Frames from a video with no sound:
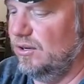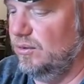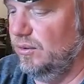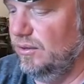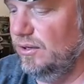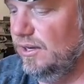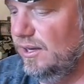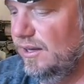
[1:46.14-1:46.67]
of
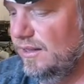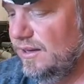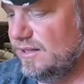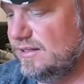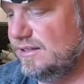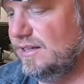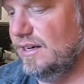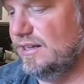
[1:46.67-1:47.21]
cool.
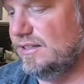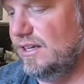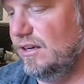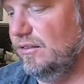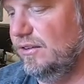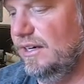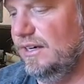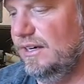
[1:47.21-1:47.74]
This is an
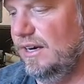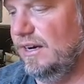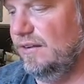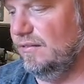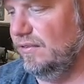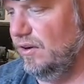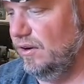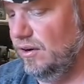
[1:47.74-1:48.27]
auxiliary kind
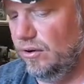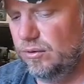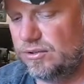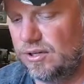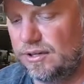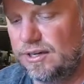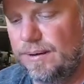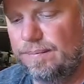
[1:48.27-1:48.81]
of hose
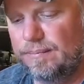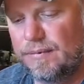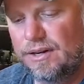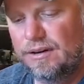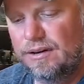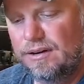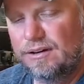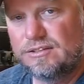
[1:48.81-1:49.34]
hookup.
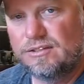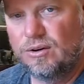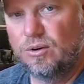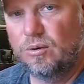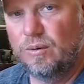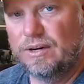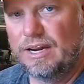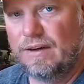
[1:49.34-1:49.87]
So
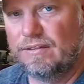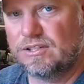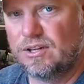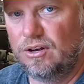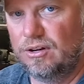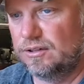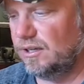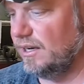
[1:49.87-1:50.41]
when you have this
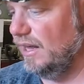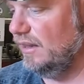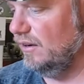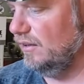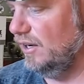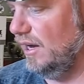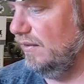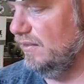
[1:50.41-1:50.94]
all hooked together
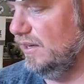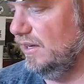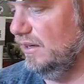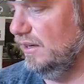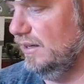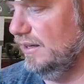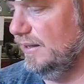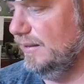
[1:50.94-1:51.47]
and you have the,
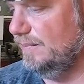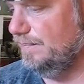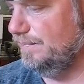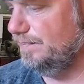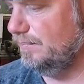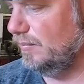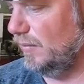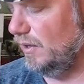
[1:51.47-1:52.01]

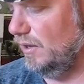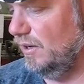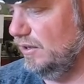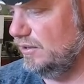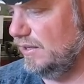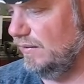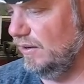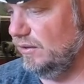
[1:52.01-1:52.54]
you
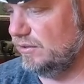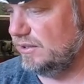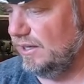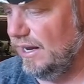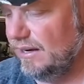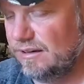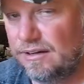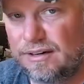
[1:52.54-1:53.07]
just have the little
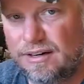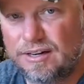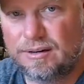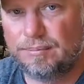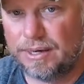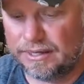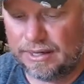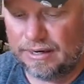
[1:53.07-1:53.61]
slot,
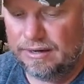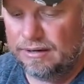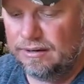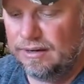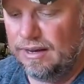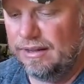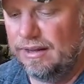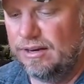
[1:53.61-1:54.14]
plug it in,
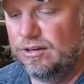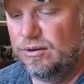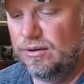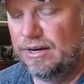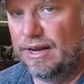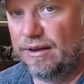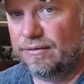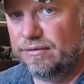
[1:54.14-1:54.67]
and then you
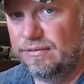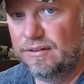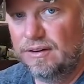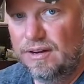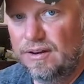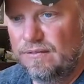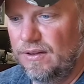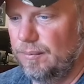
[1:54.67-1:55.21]
can have,
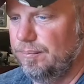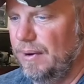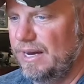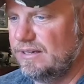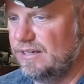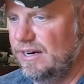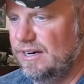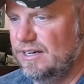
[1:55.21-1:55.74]
fill up
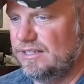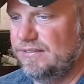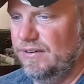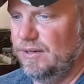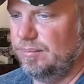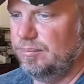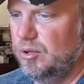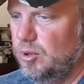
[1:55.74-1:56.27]
bike tires,
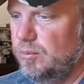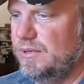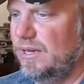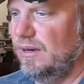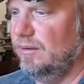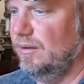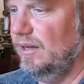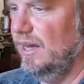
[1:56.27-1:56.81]
fill up tubes at the